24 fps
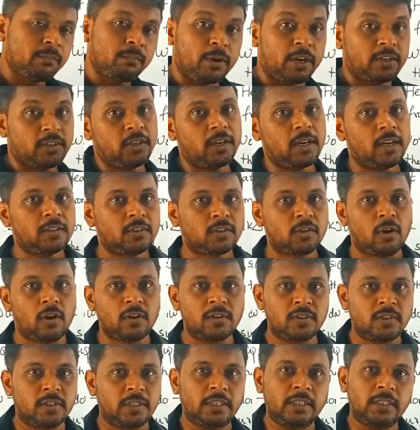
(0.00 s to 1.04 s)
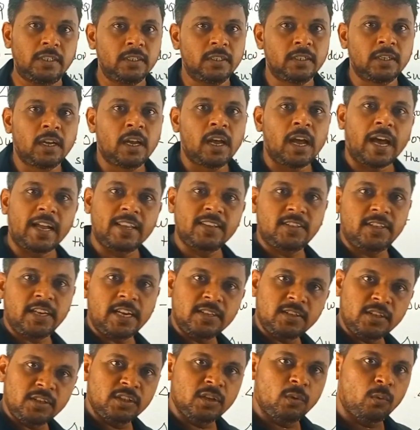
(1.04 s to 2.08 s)
pressure as constant and
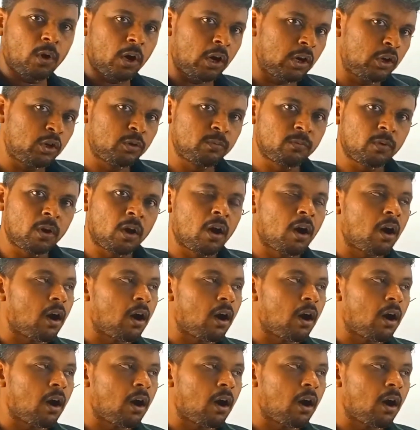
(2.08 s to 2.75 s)
changing the volume,